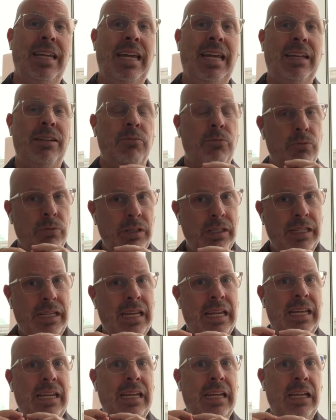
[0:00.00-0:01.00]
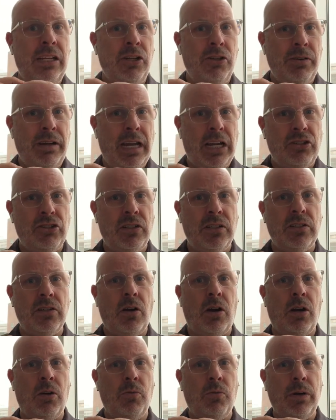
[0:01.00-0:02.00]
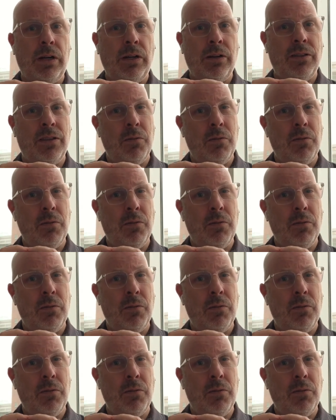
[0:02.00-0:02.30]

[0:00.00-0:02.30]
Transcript: And really, interactions are where